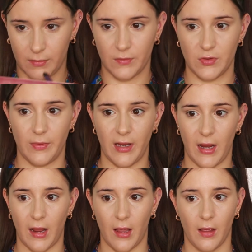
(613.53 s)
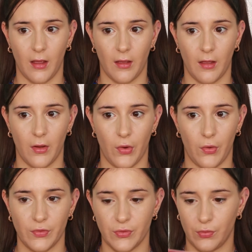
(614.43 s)
to be
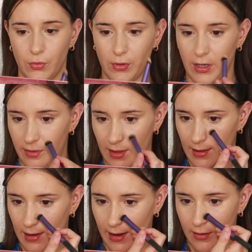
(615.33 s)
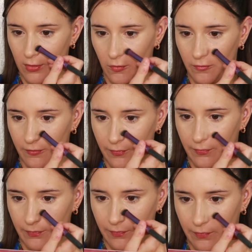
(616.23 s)
contoured the hell out of.
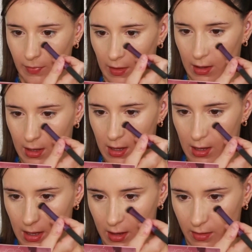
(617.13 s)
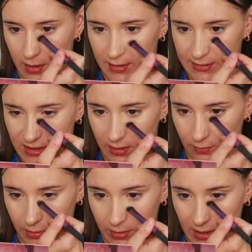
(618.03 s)
And then I start
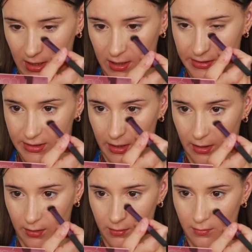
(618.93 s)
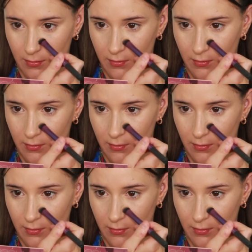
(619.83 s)
working it down